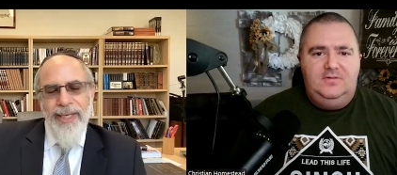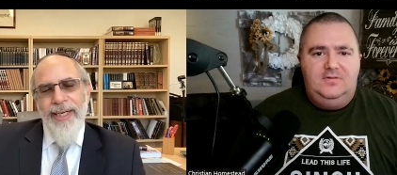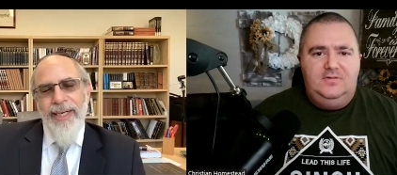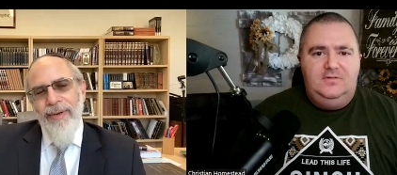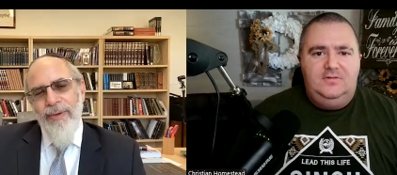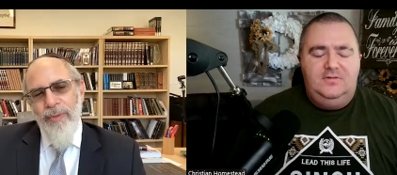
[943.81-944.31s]

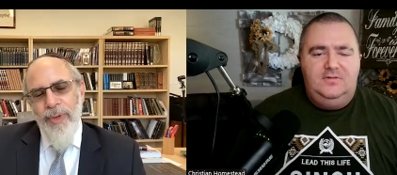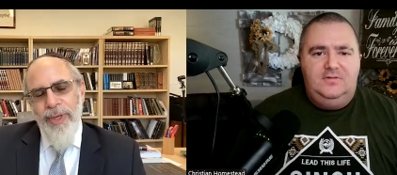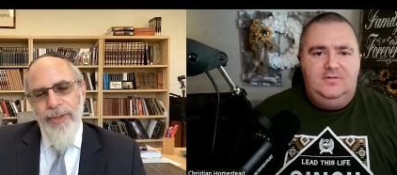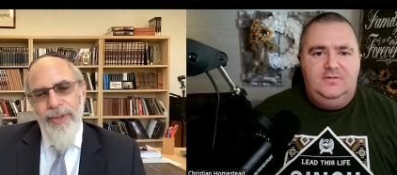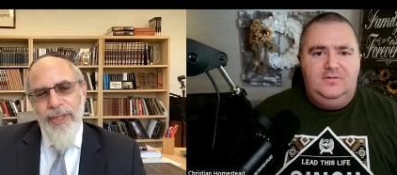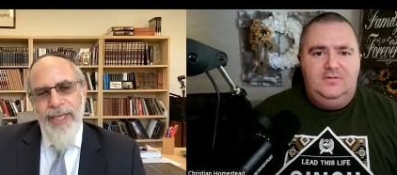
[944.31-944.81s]
Speaker 1: uh,
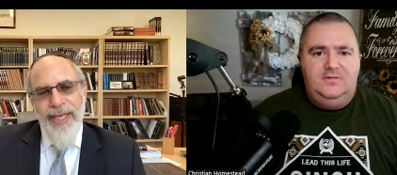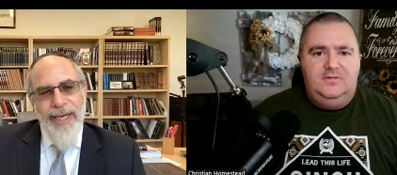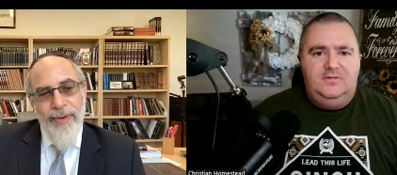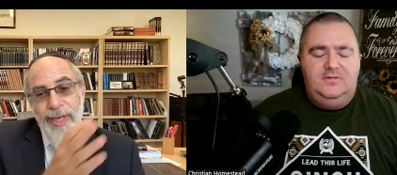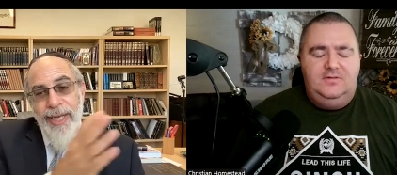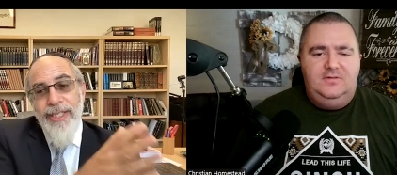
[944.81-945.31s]
with the
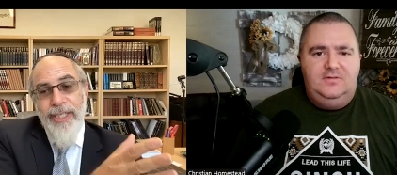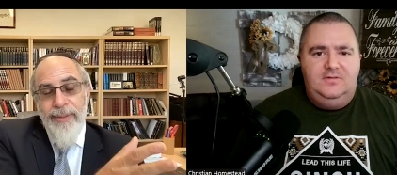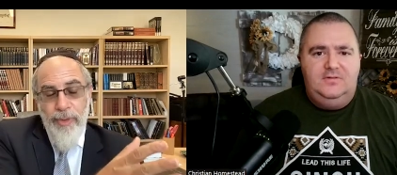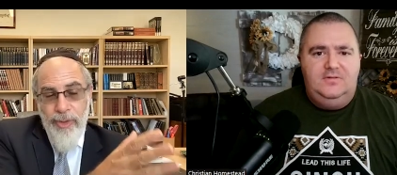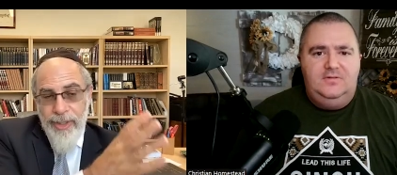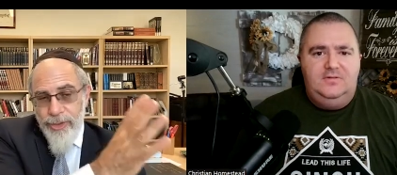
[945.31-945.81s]

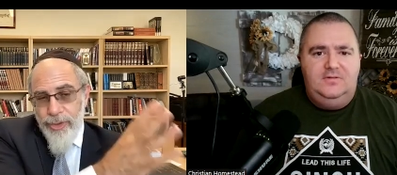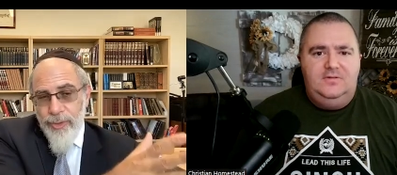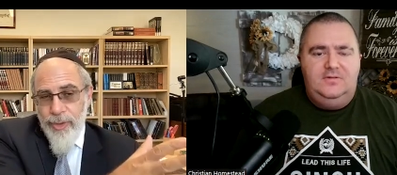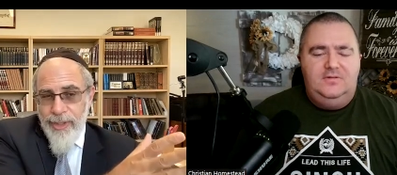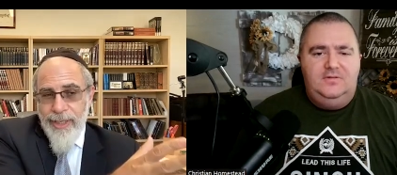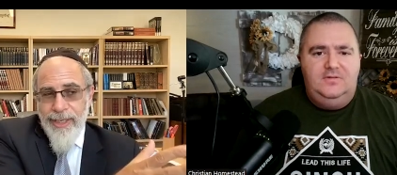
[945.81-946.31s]
Haredim or ultra
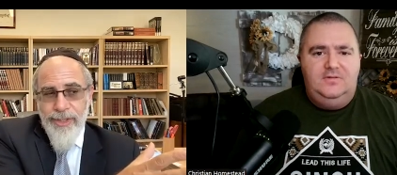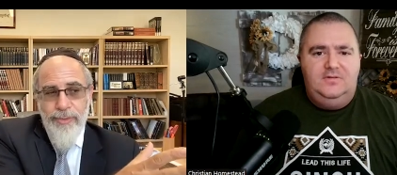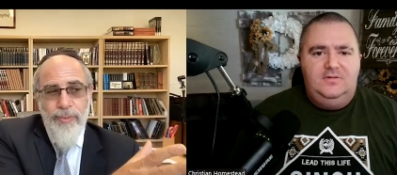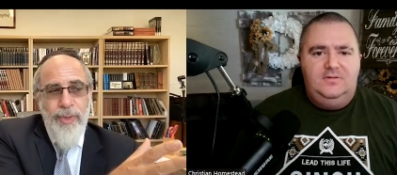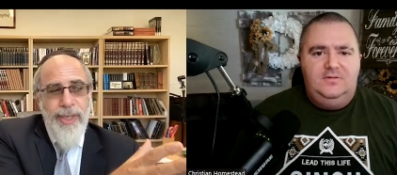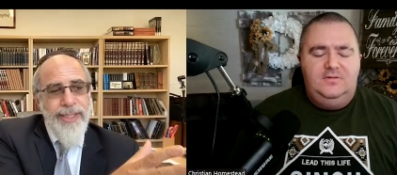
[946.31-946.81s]
Orthodox
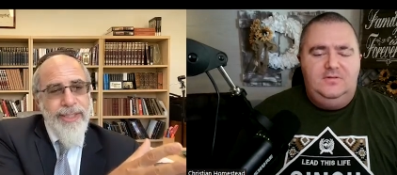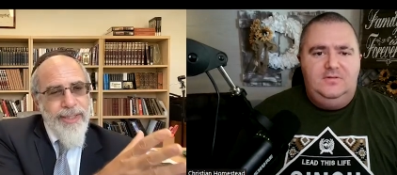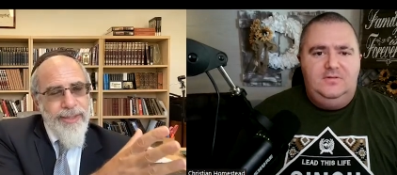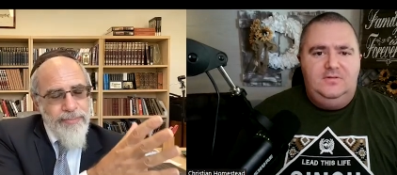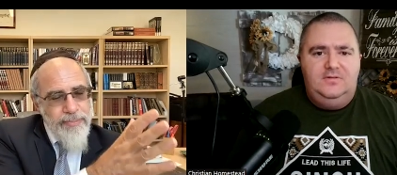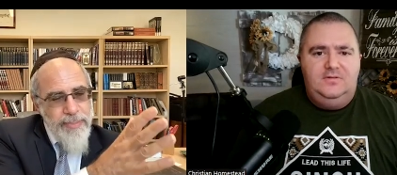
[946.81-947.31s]
wanting
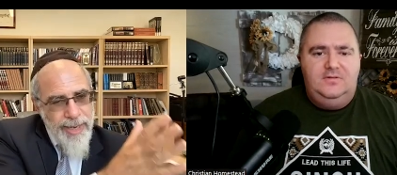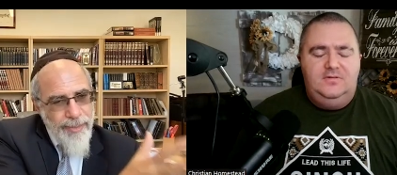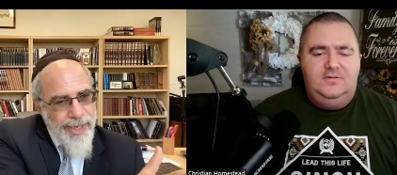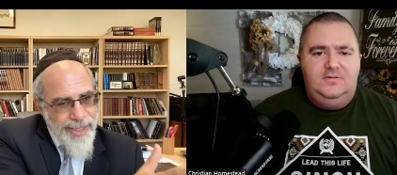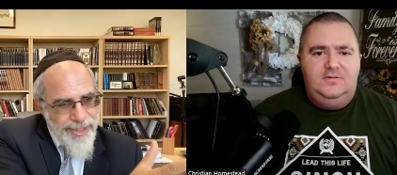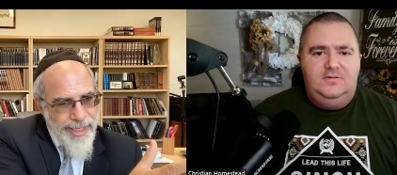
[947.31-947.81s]
to
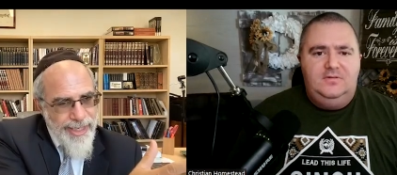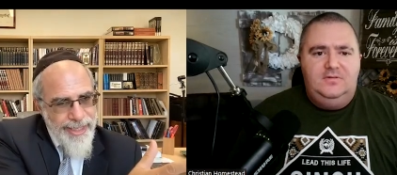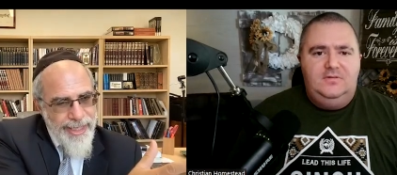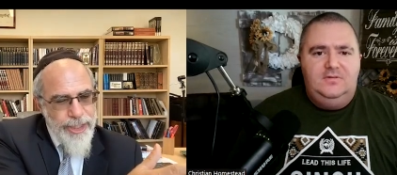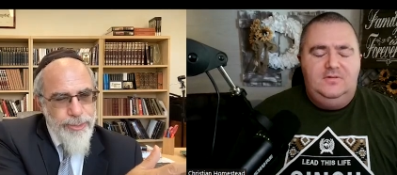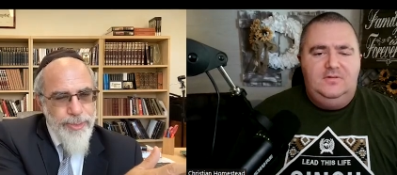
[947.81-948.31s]
minimize that
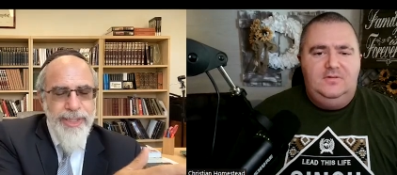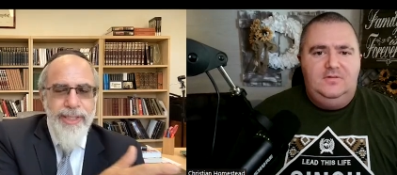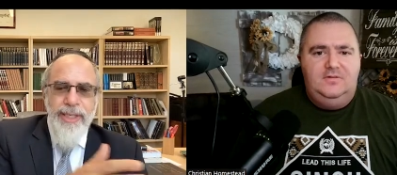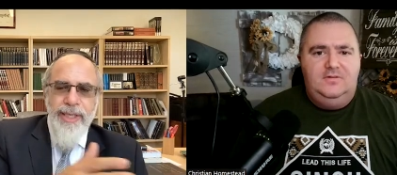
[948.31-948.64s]
engagement,